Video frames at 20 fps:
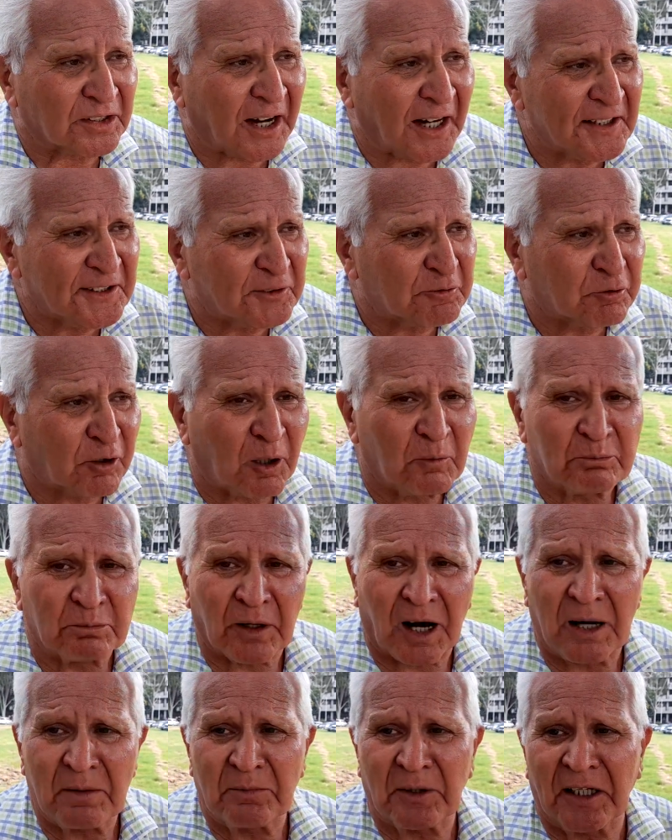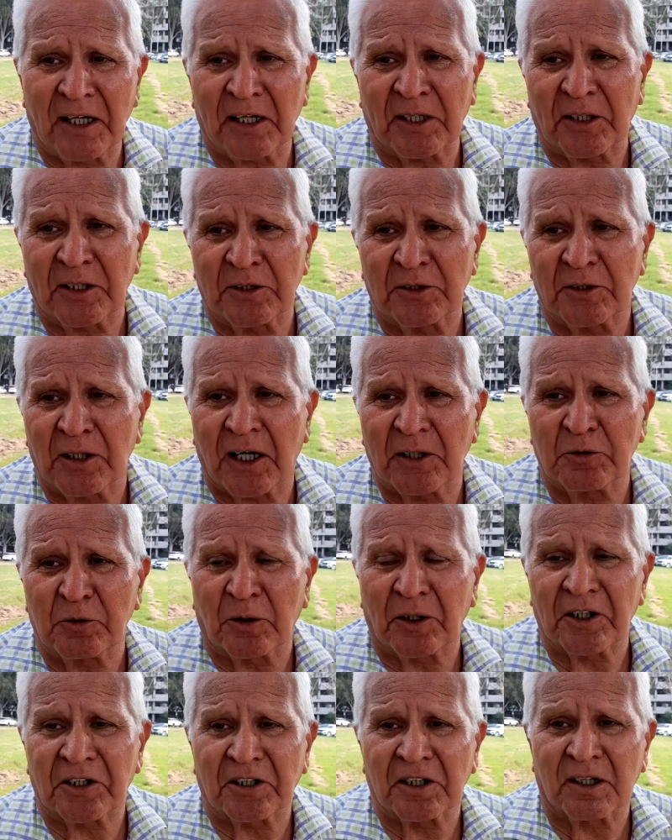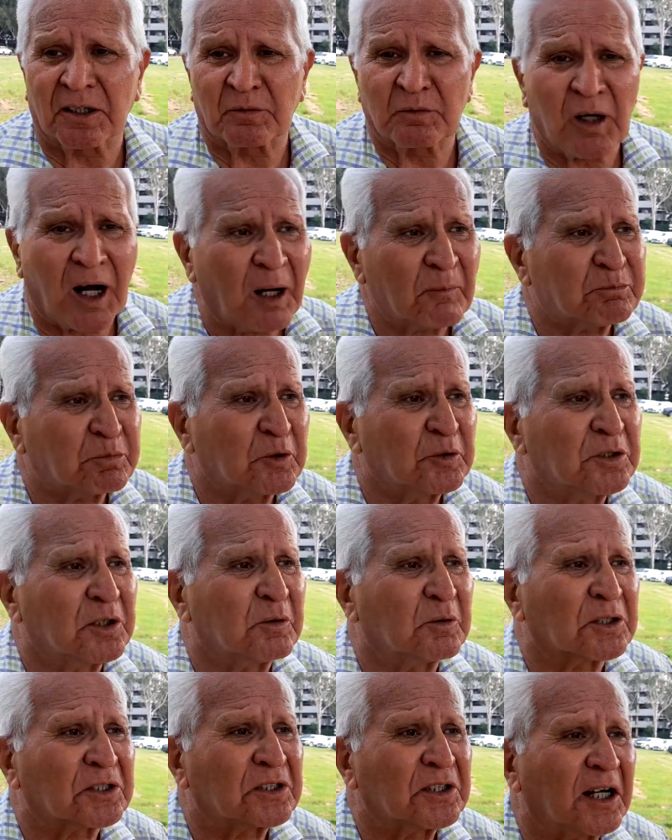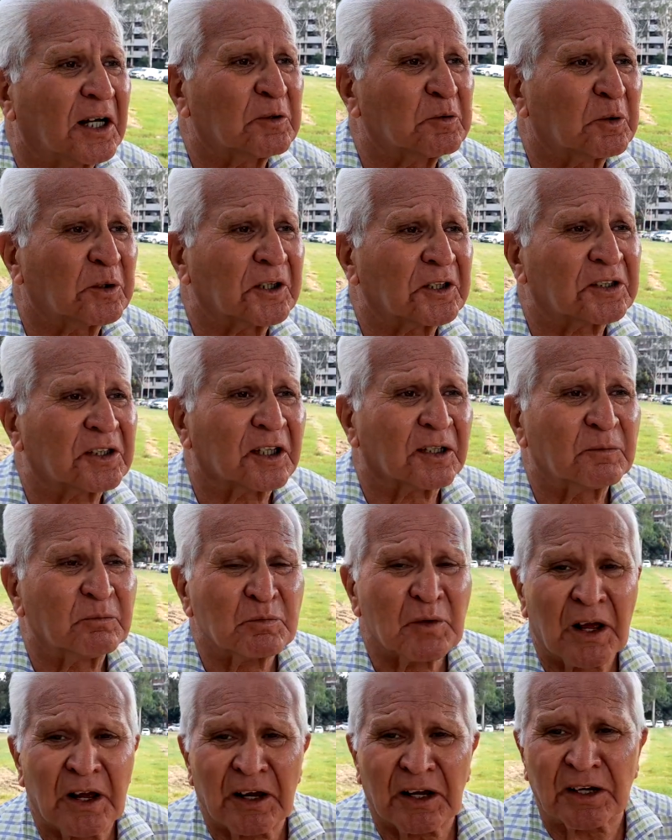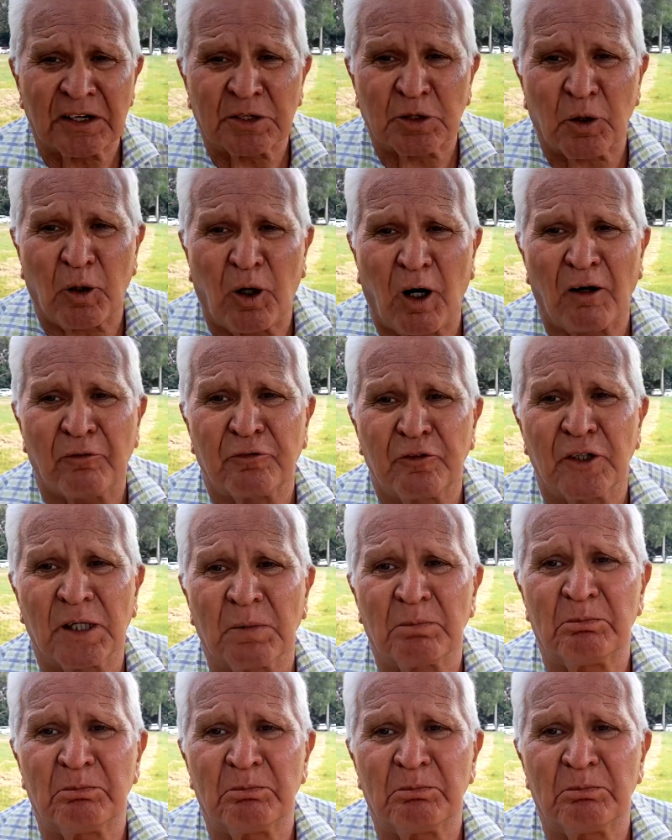right from primary education up to university education, is awfully